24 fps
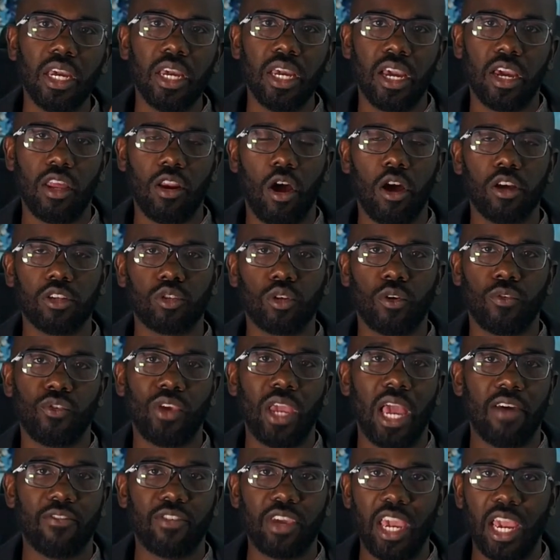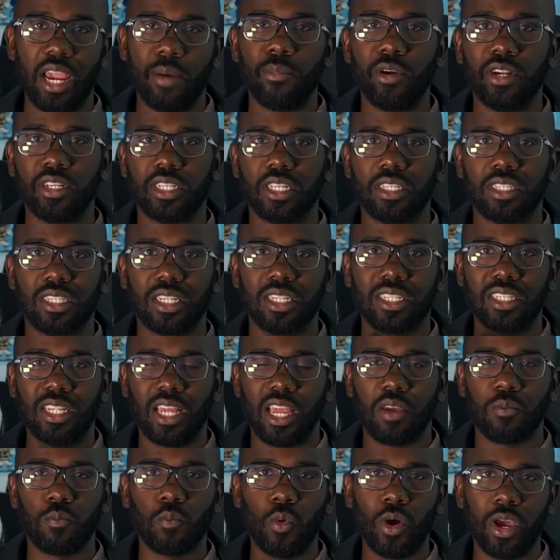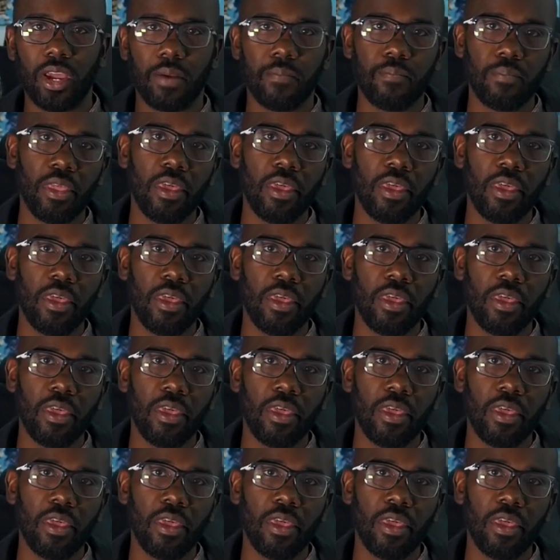And also if you have cameras, it's the same way.